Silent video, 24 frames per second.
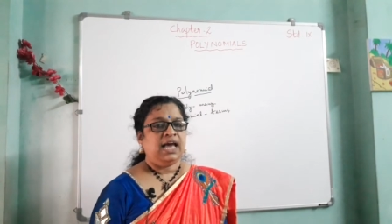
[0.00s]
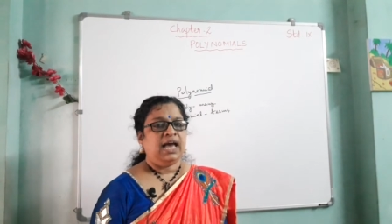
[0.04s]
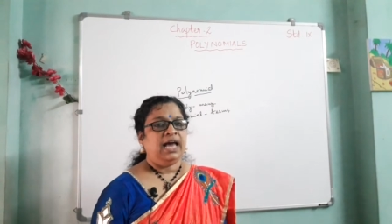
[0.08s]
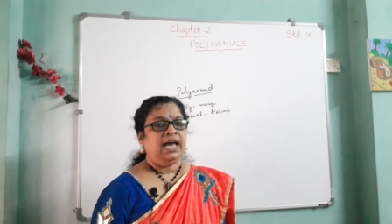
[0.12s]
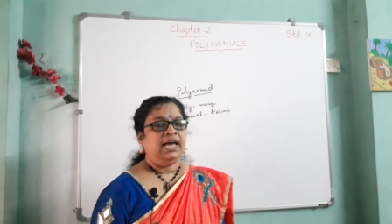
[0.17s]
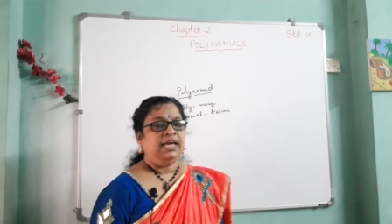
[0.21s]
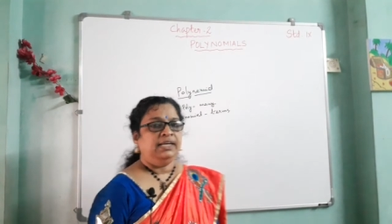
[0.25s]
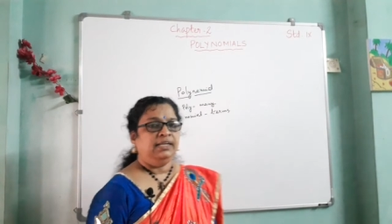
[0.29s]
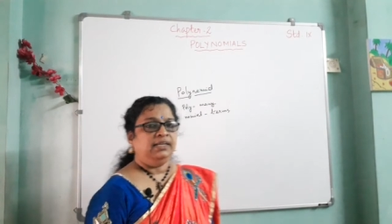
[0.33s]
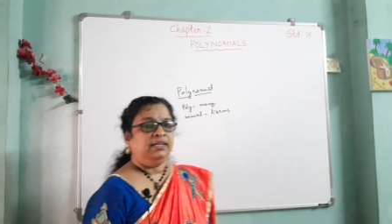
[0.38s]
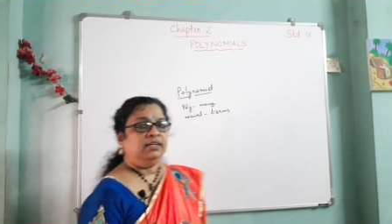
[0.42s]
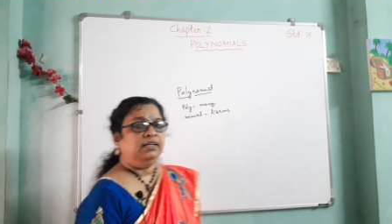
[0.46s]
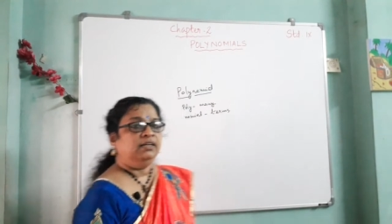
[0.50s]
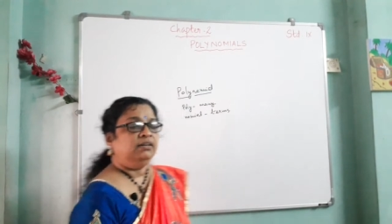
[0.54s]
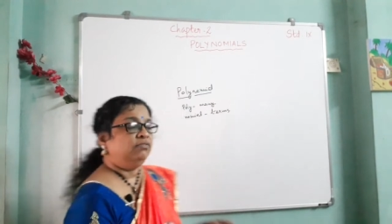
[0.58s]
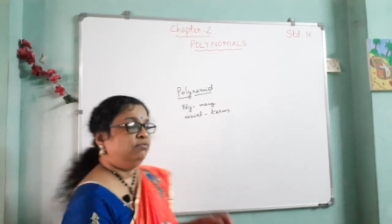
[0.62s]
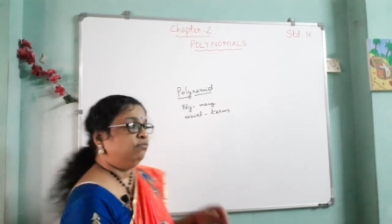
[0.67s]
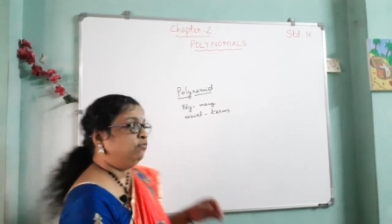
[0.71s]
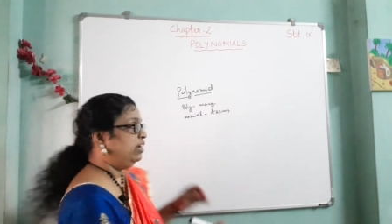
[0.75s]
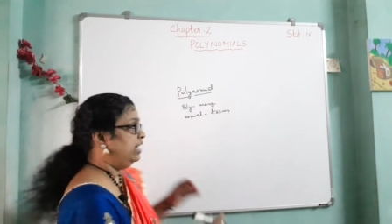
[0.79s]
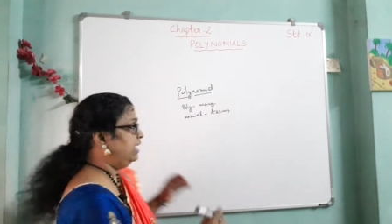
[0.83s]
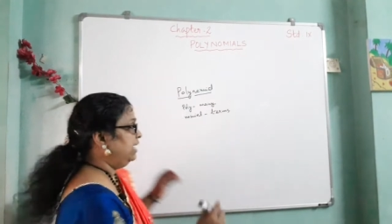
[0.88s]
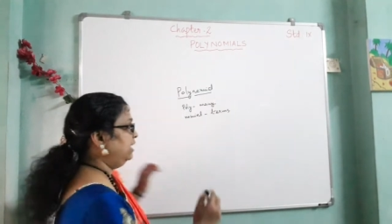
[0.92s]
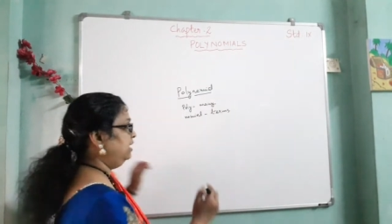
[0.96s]
and
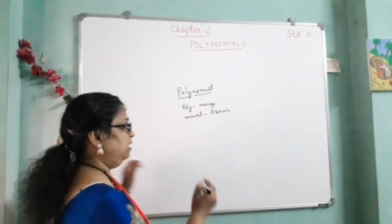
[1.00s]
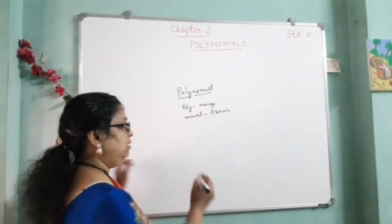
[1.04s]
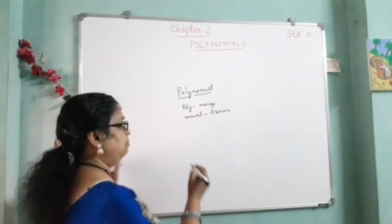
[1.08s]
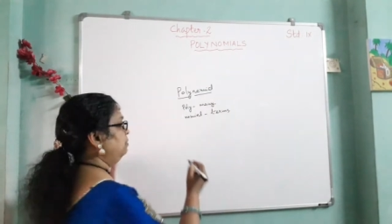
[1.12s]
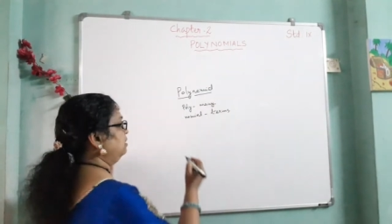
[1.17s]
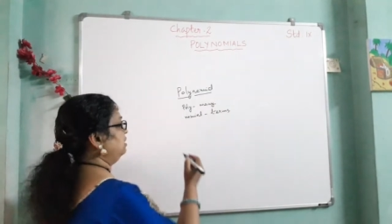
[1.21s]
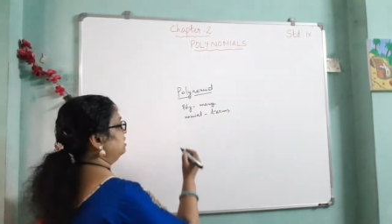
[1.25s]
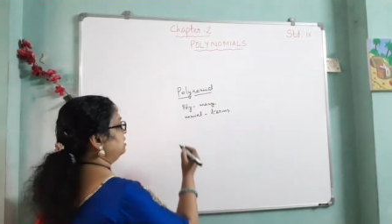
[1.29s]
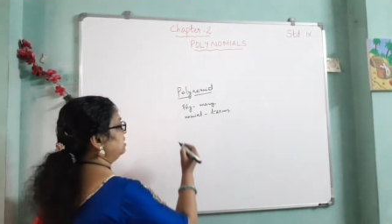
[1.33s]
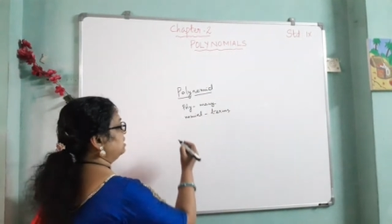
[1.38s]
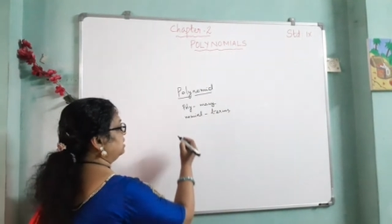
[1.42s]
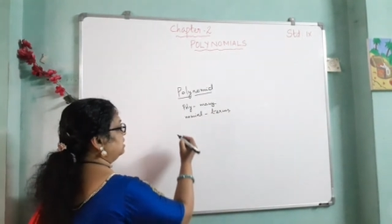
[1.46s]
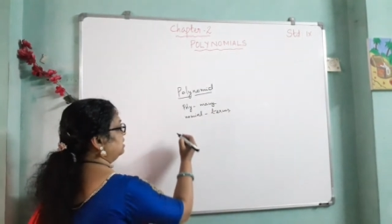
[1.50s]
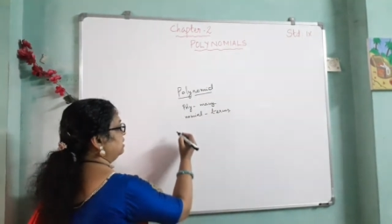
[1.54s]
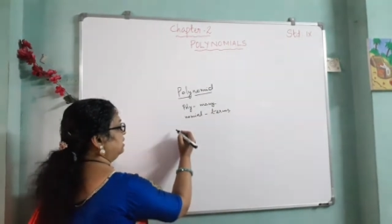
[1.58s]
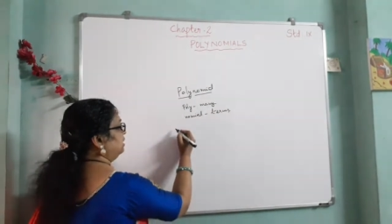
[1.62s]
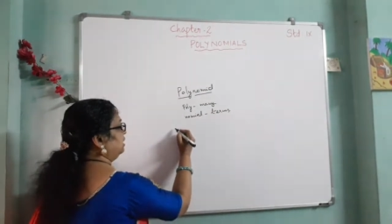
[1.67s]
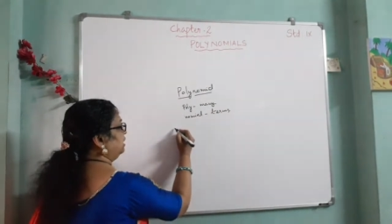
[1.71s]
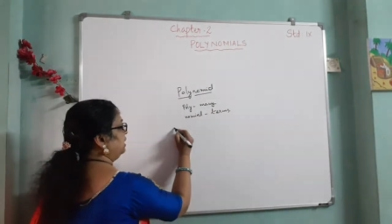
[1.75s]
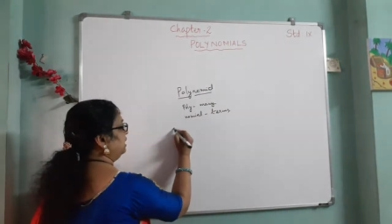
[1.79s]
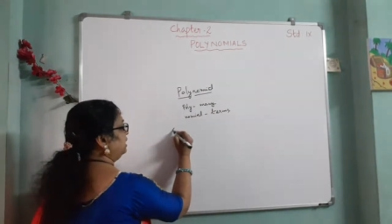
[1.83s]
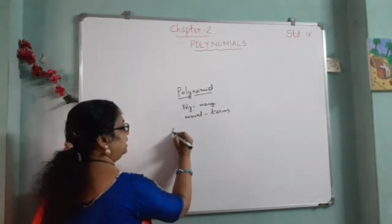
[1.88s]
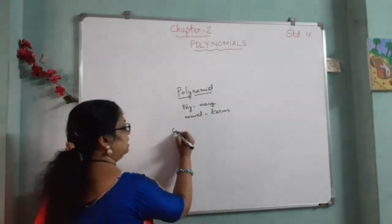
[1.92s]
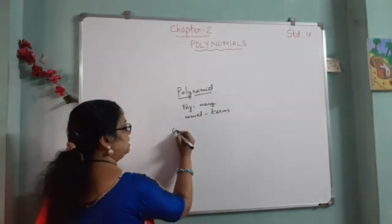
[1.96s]
variables,
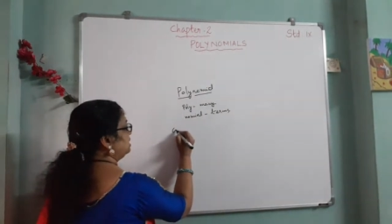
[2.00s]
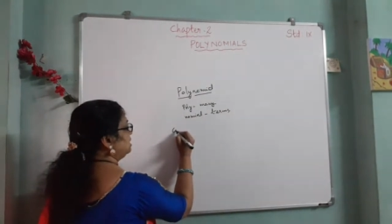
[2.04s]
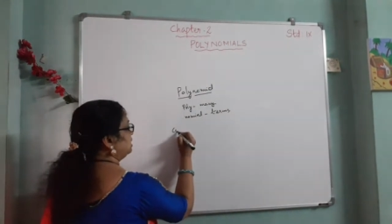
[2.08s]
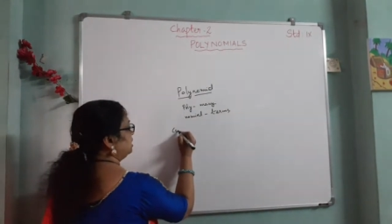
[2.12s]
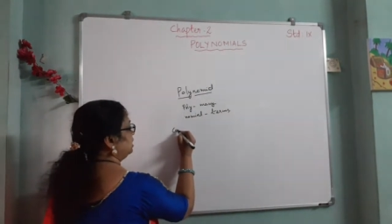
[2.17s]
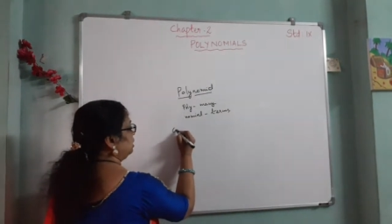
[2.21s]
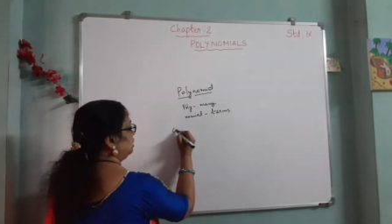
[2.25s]
that is